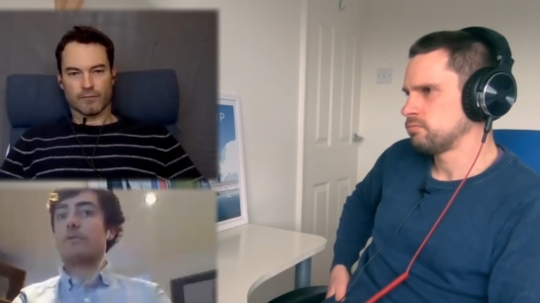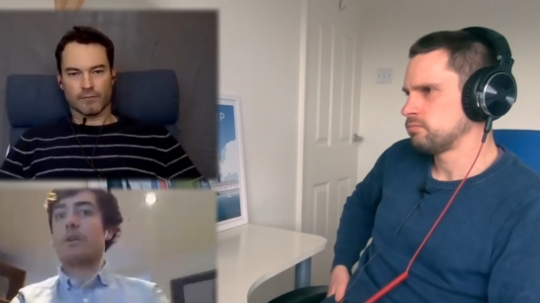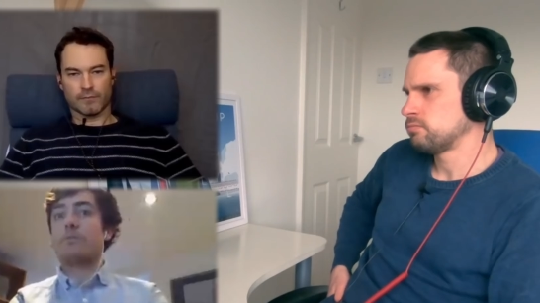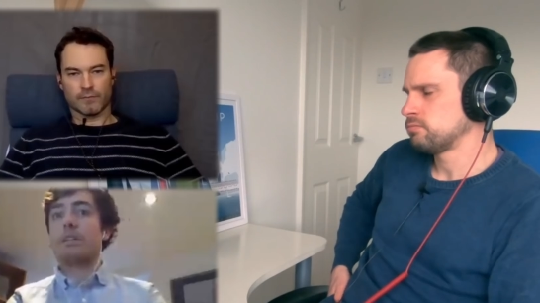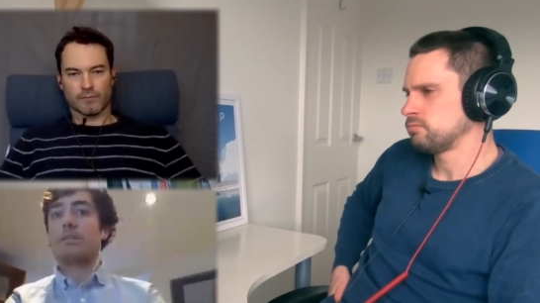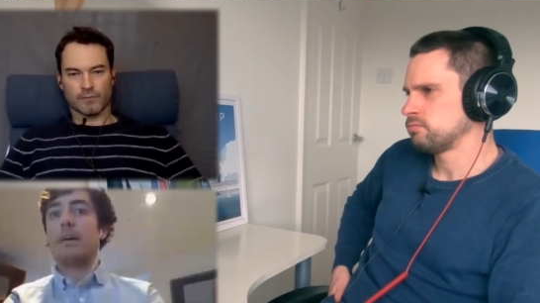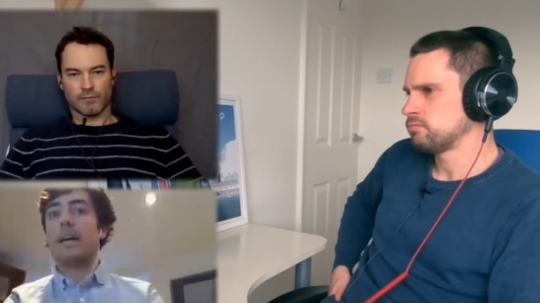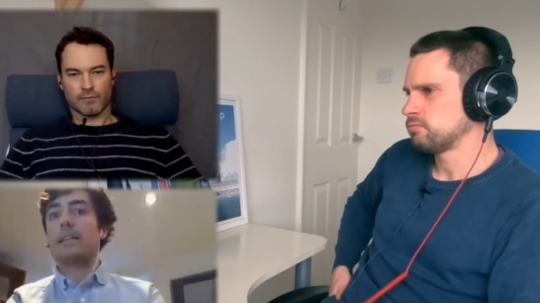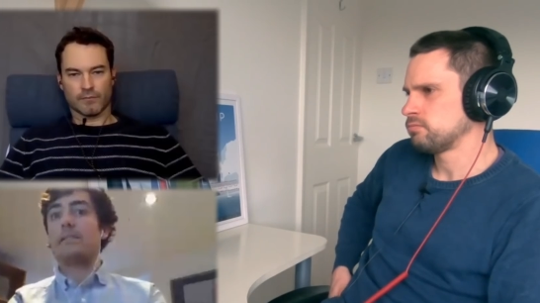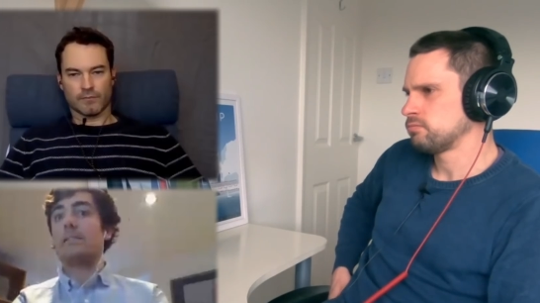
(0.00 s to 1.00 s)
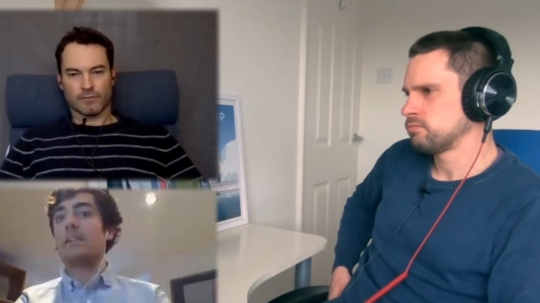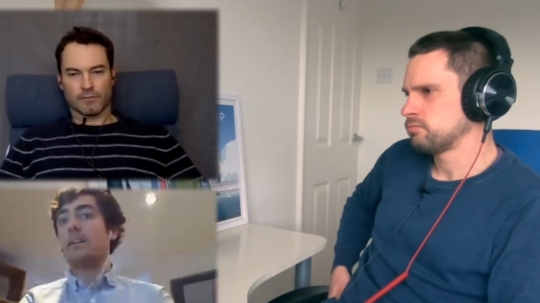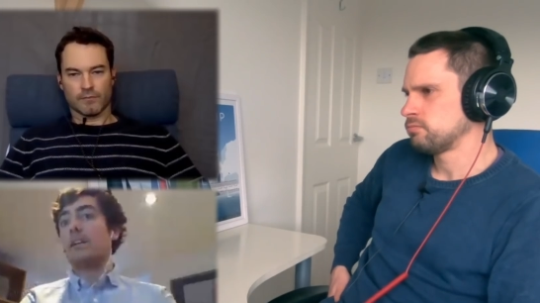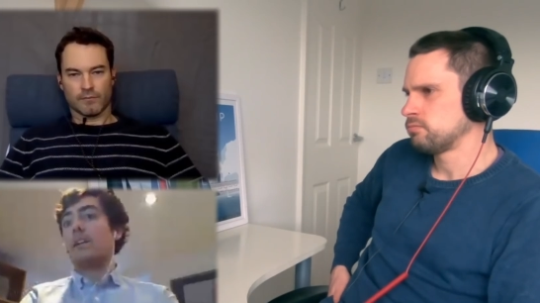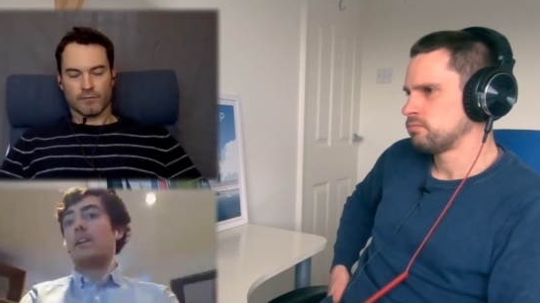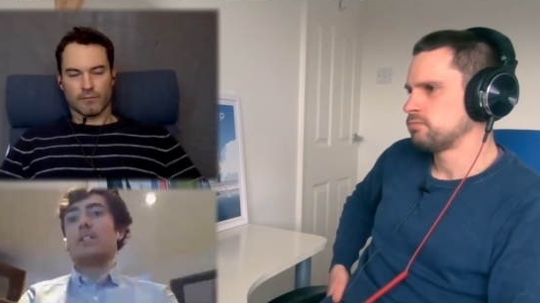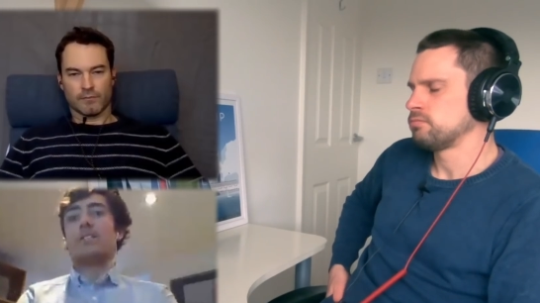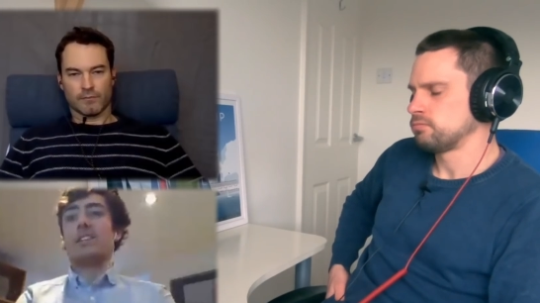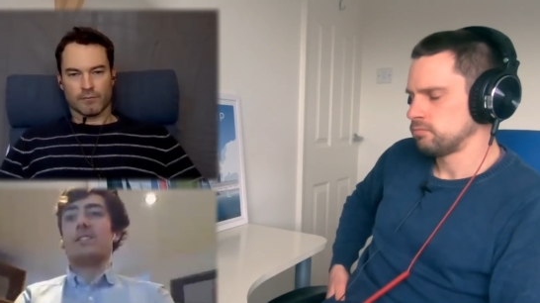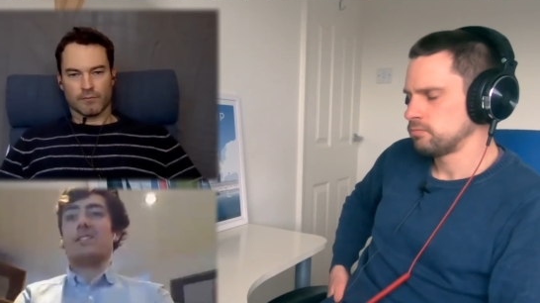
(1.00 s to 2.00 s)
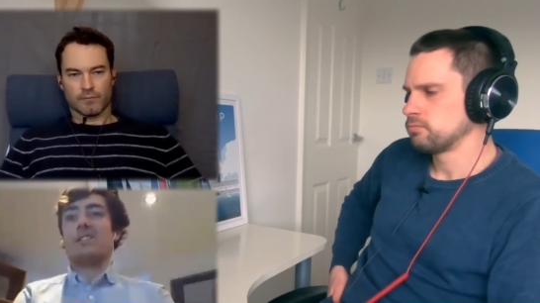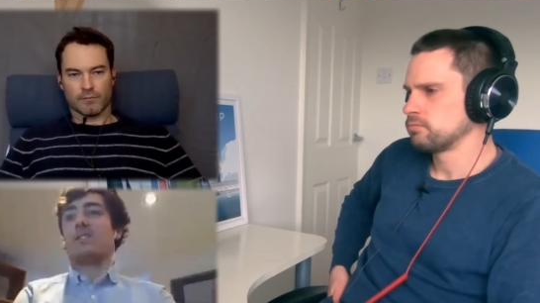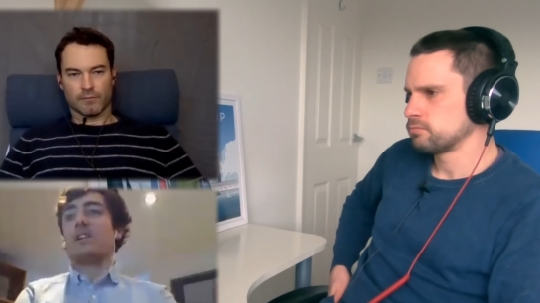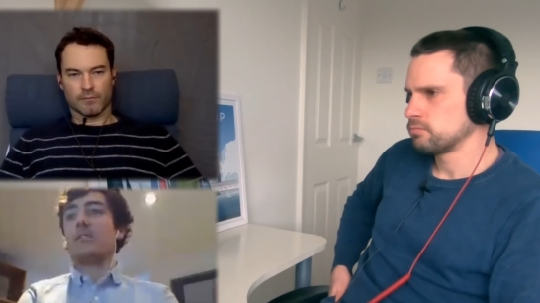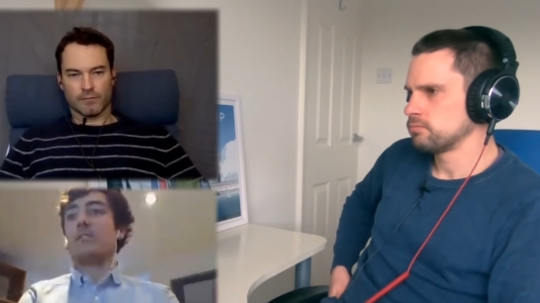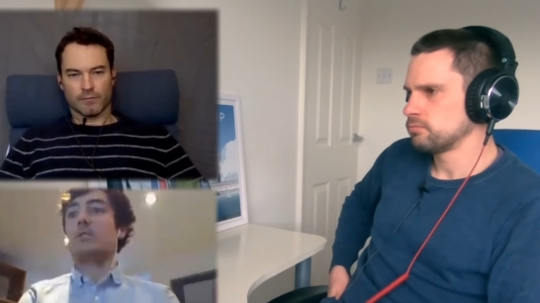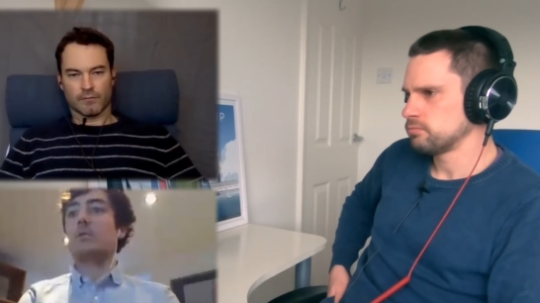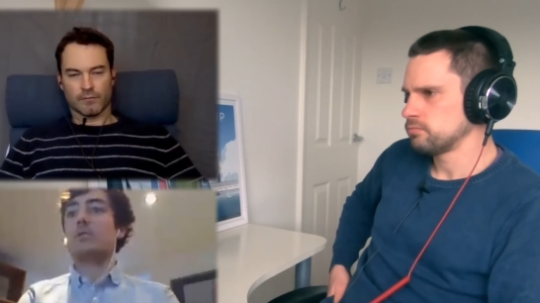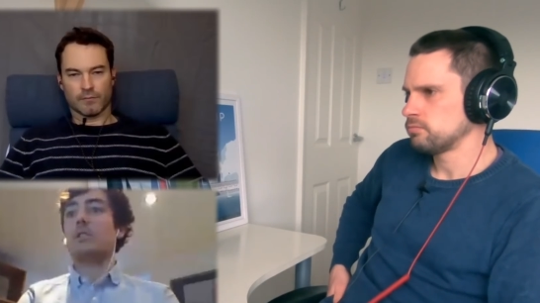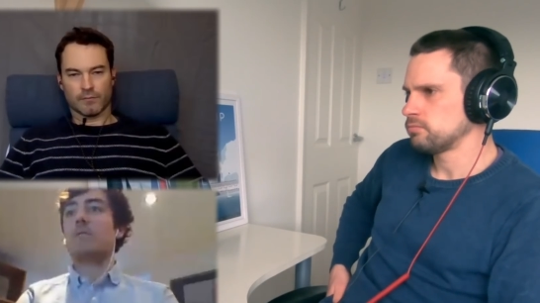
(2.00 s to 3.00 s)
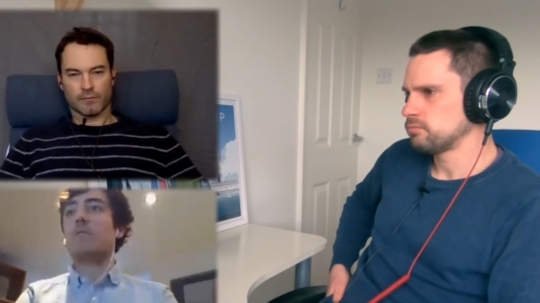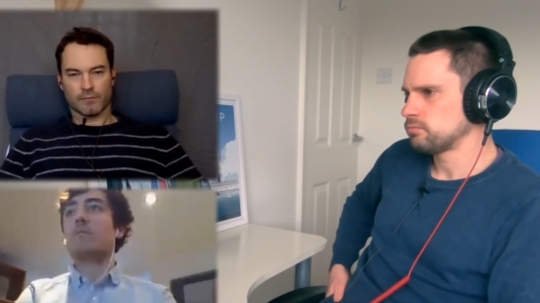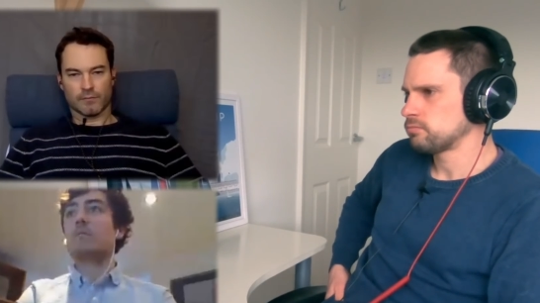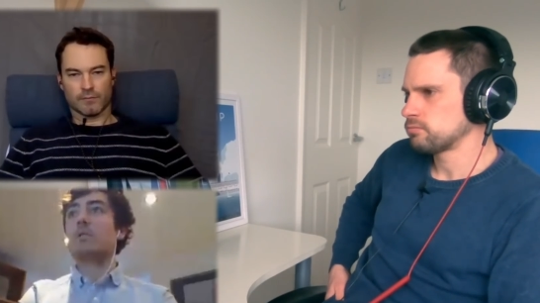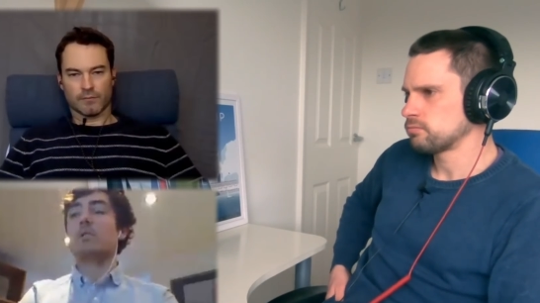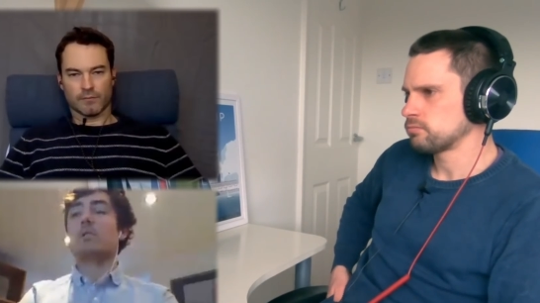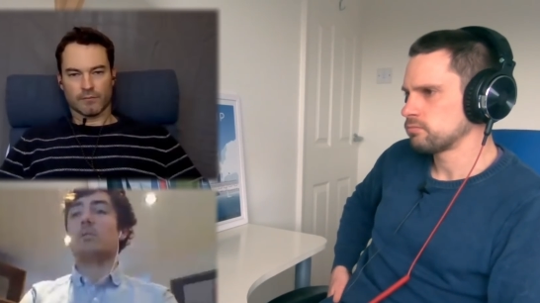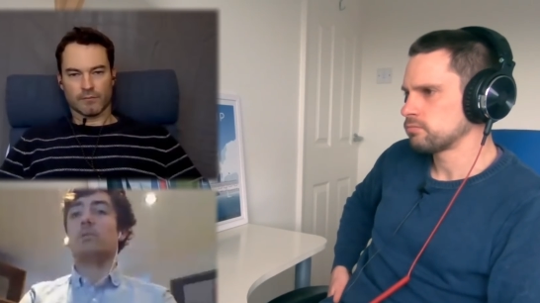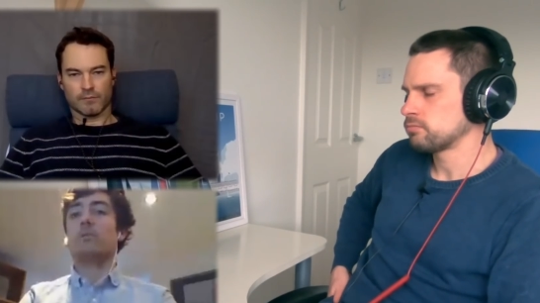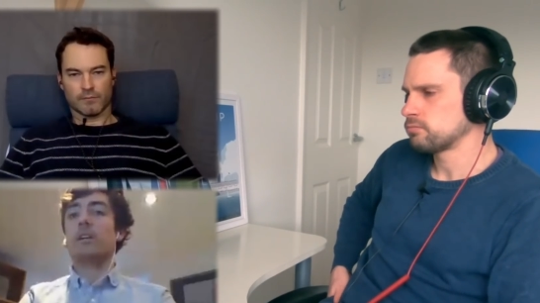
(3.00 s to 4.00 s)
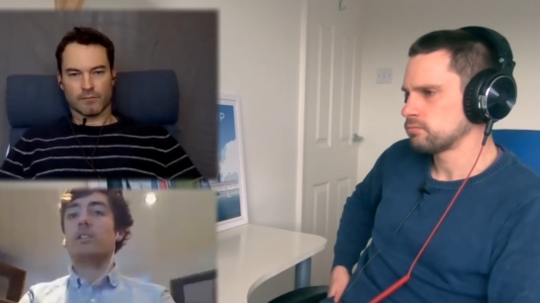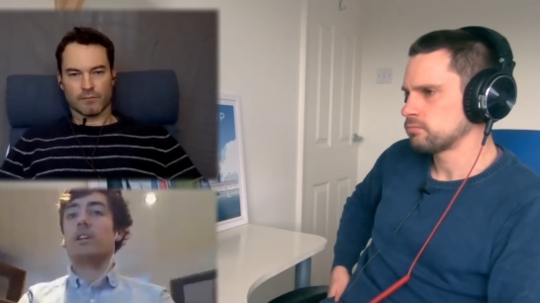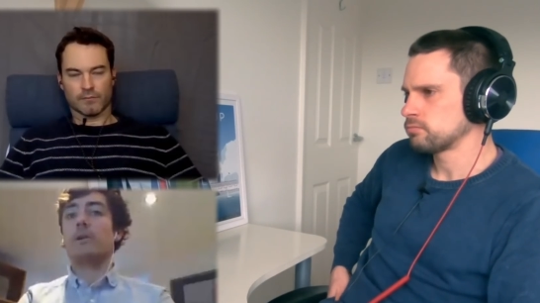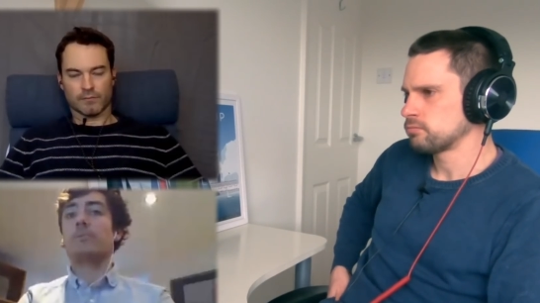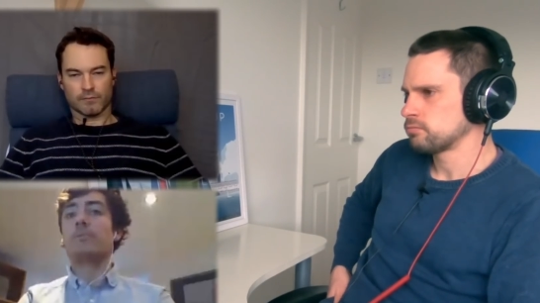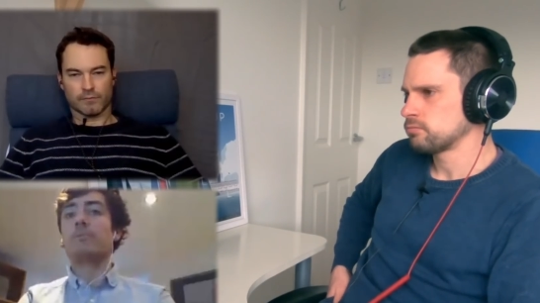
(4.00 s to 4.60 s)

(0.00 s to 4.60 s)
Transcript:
Speaker 1: square metre mains. You can see it's kind of a 2 to 1 ratio.